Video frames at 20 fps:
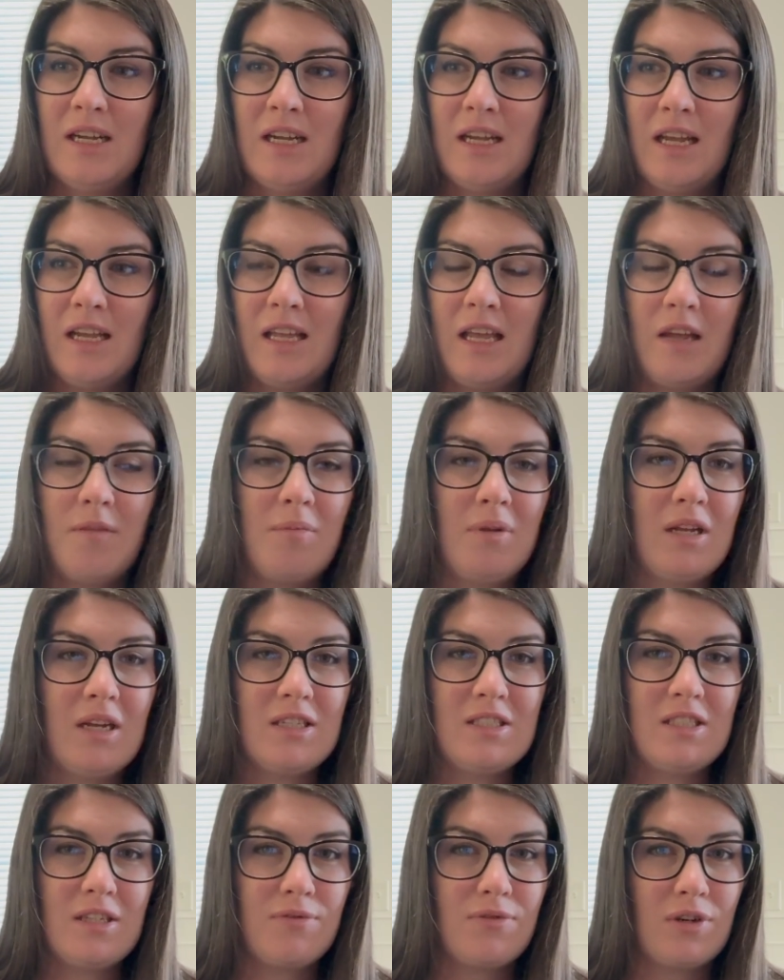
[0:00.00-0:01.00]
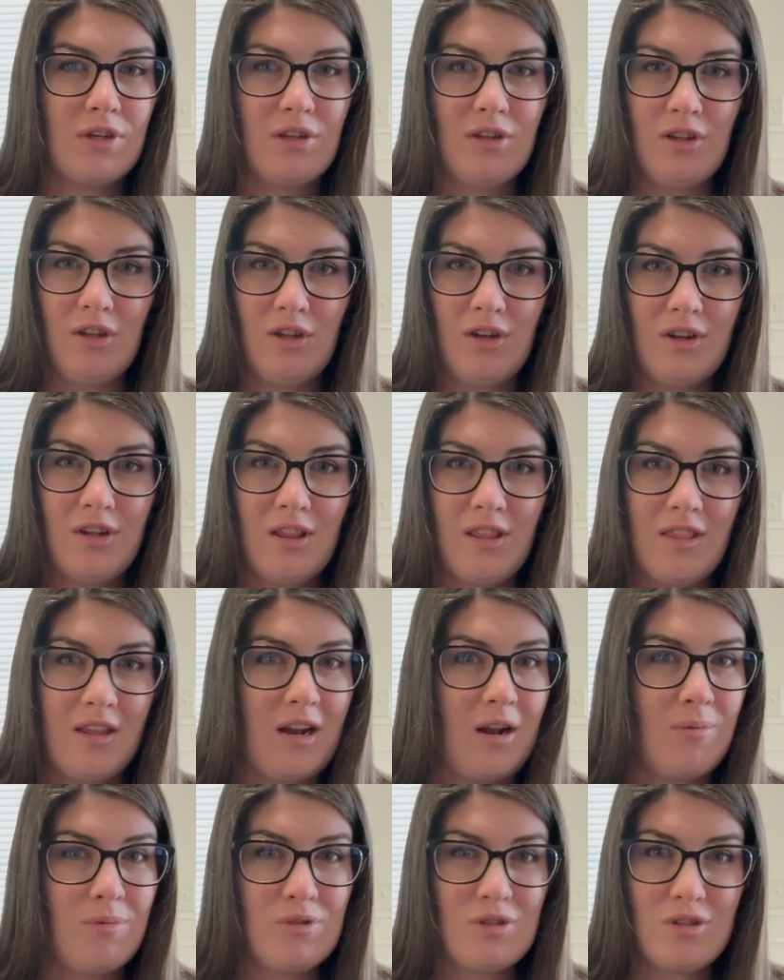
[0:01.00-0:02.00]
It gave me a different look that
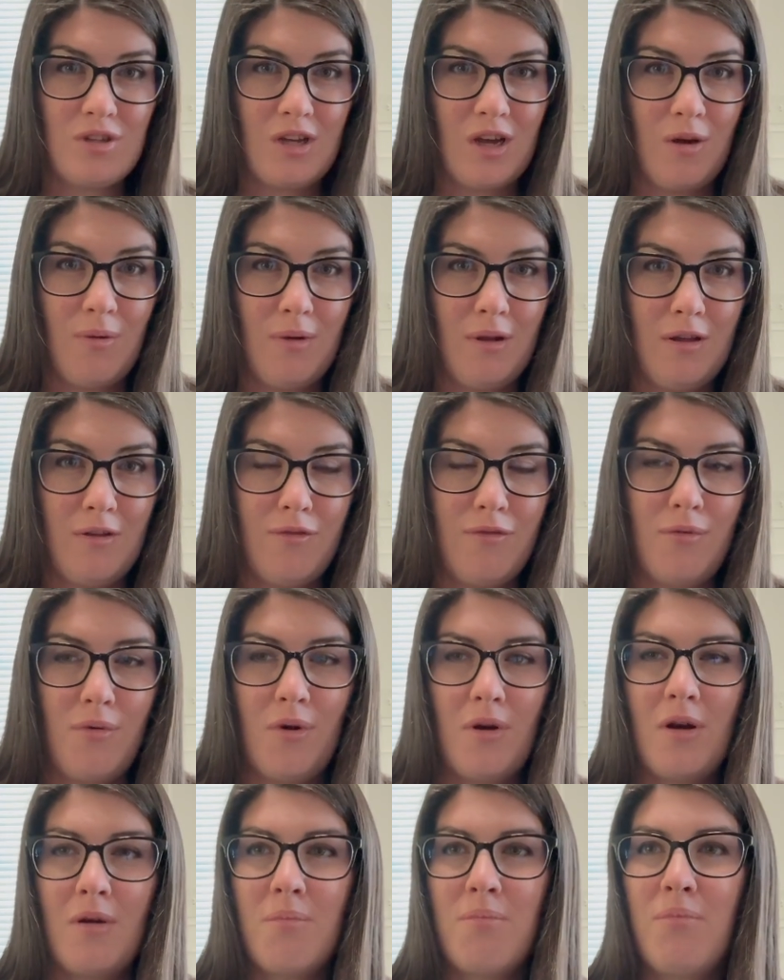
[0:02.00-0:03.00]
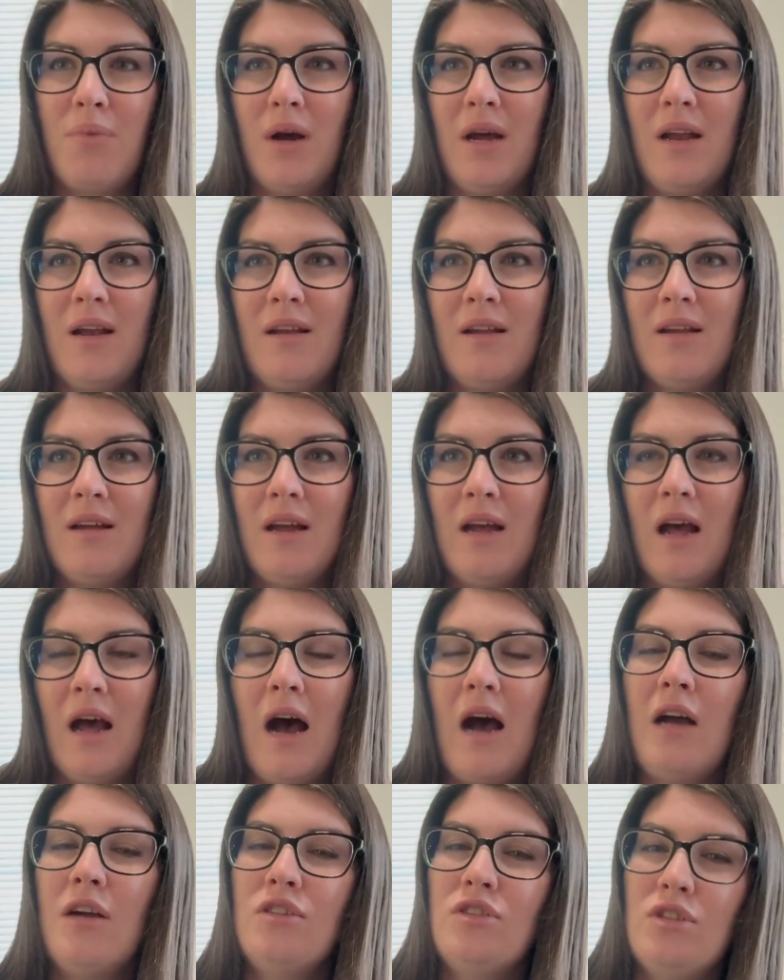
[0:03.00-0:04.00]
I was going for, but
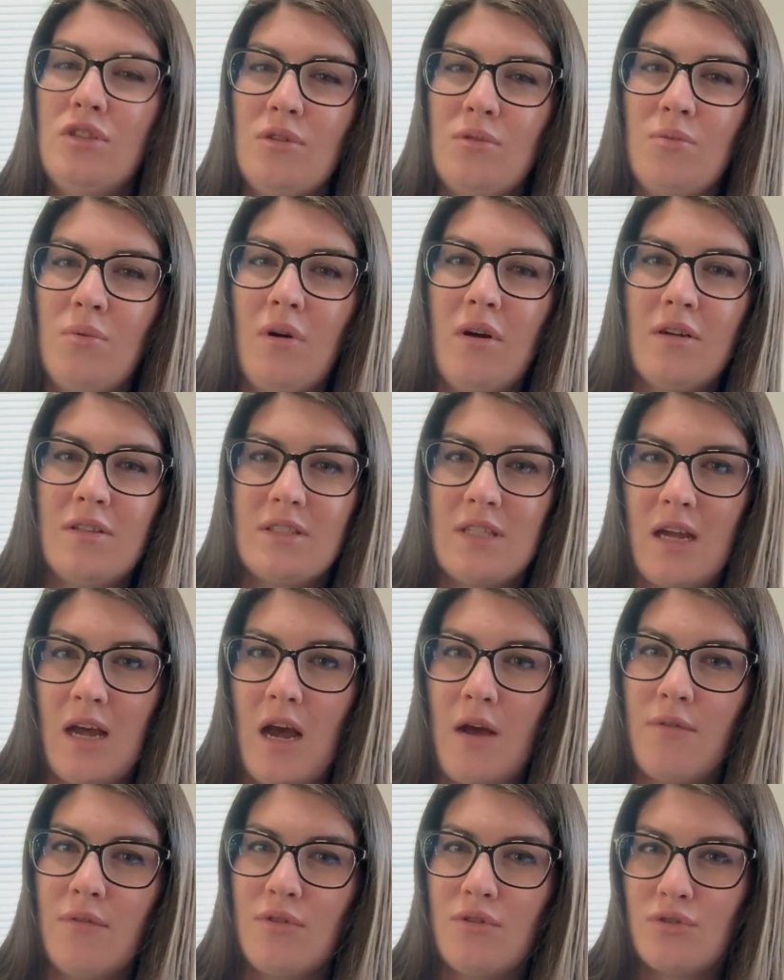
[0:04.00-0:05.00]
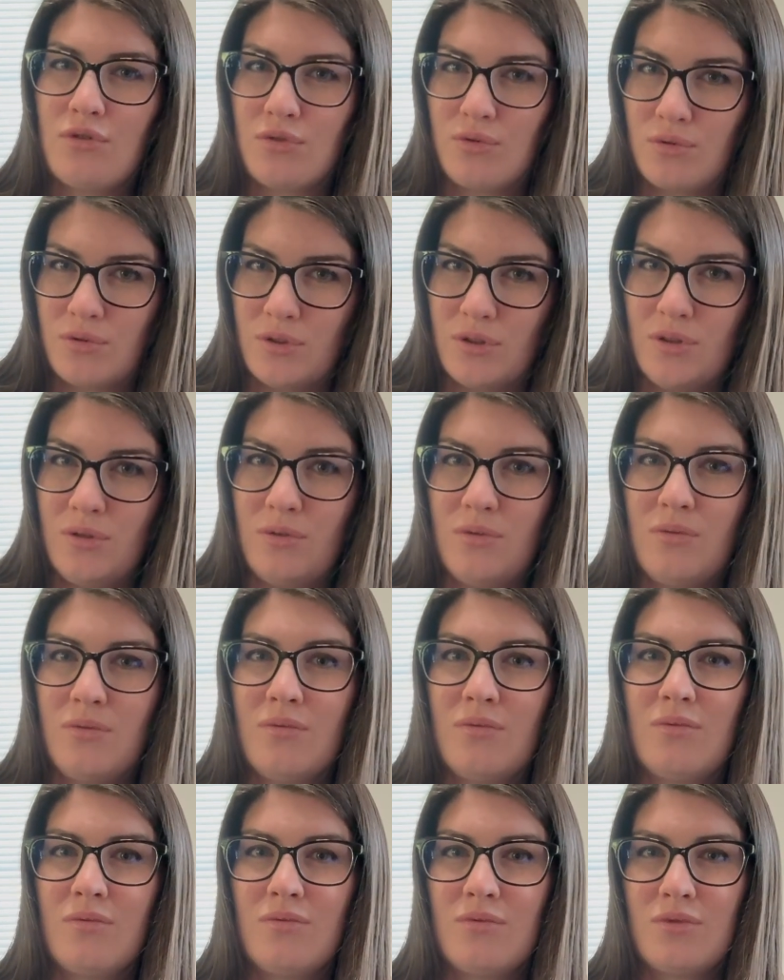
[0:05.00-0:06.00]
I do want to have a true
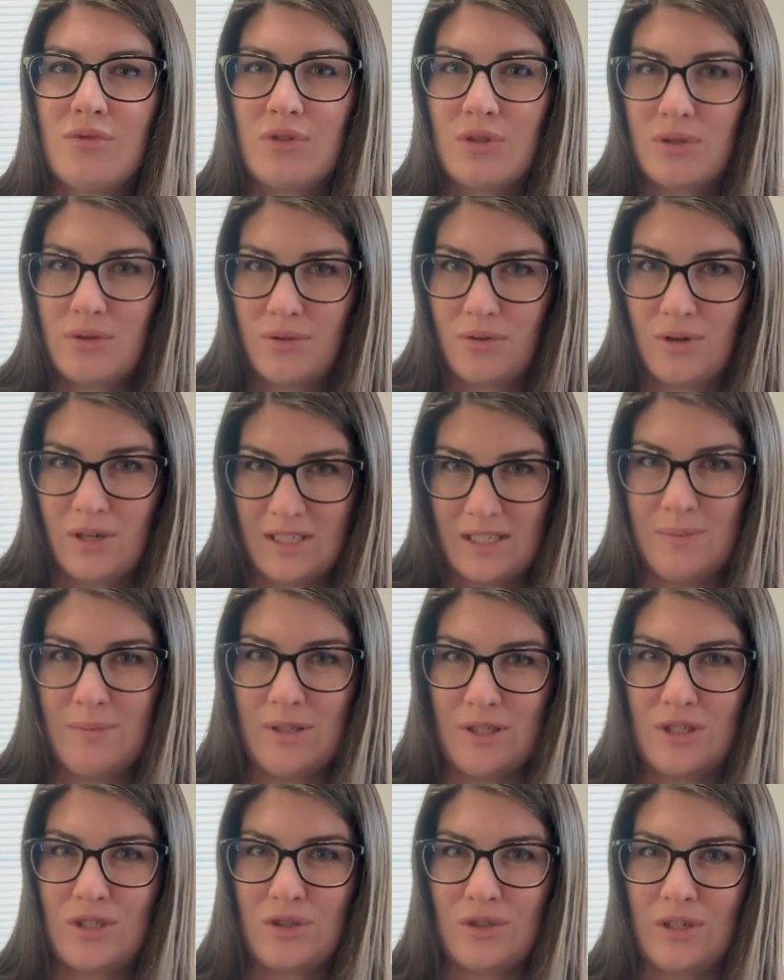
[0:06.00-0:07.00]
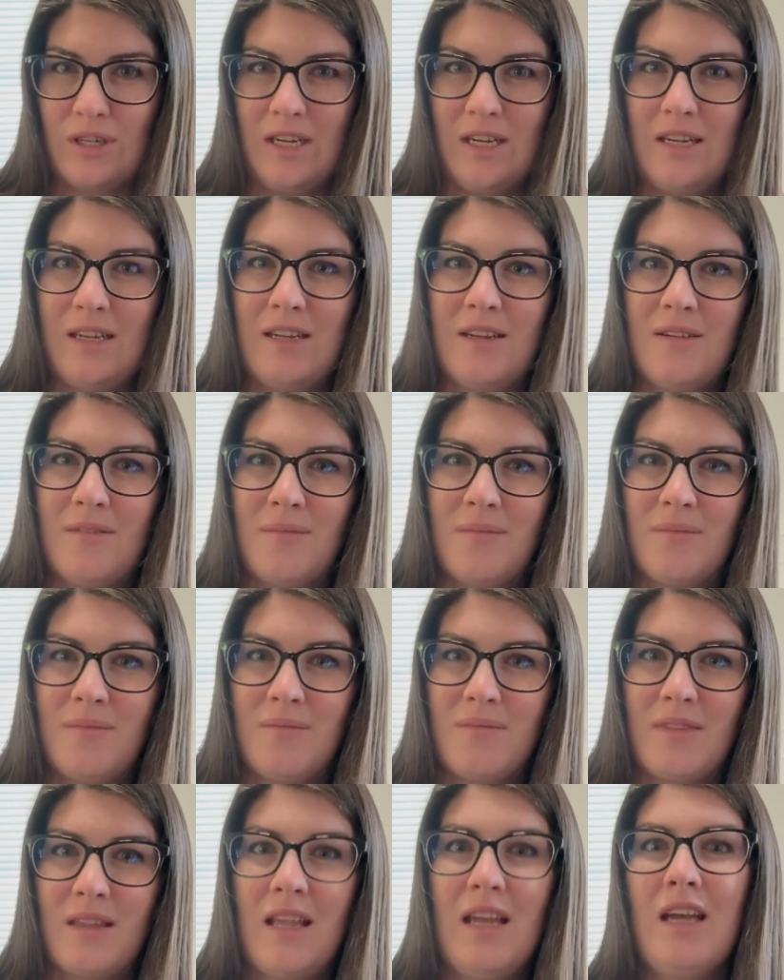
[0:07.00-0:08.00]
Christmas tree
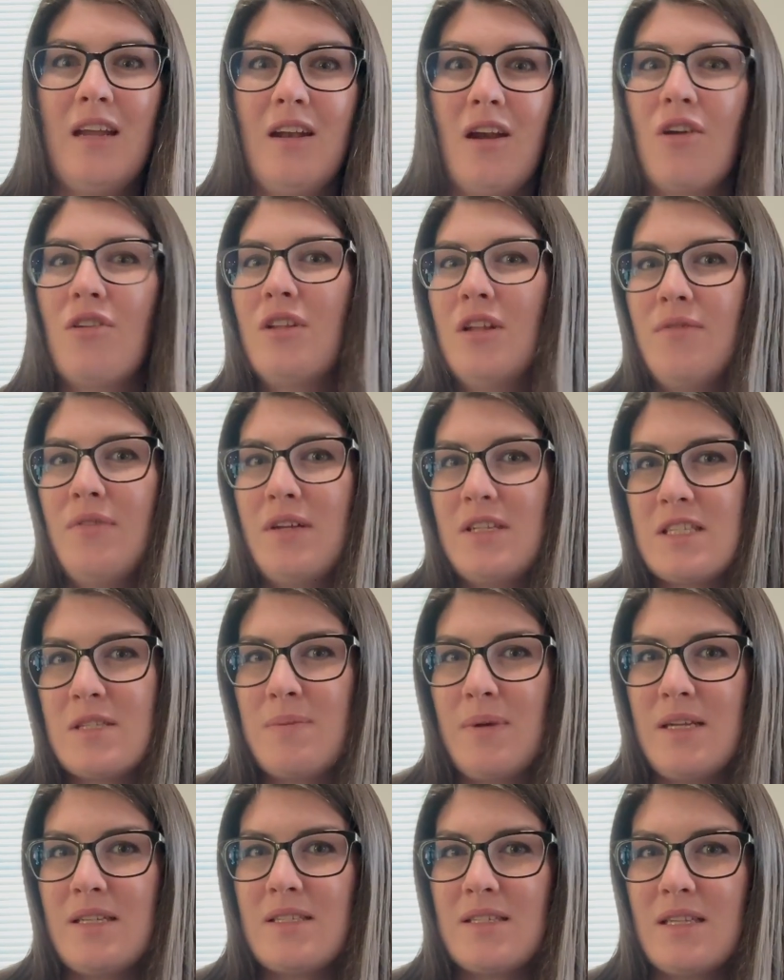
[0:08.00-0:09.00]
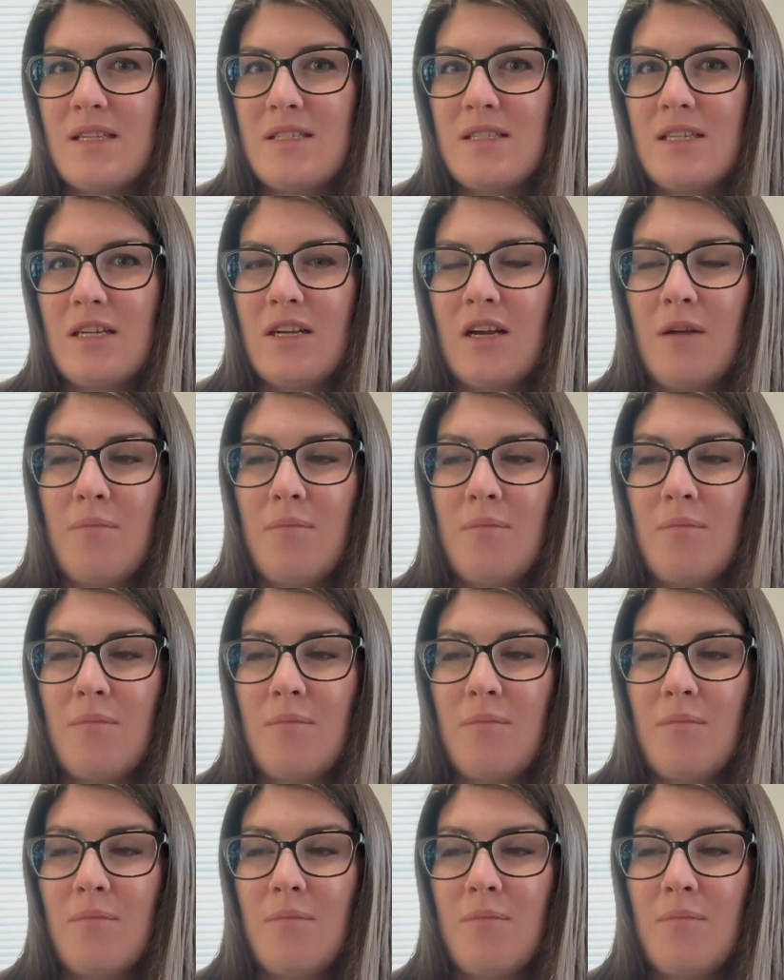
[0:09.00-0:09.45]
in our living space this year.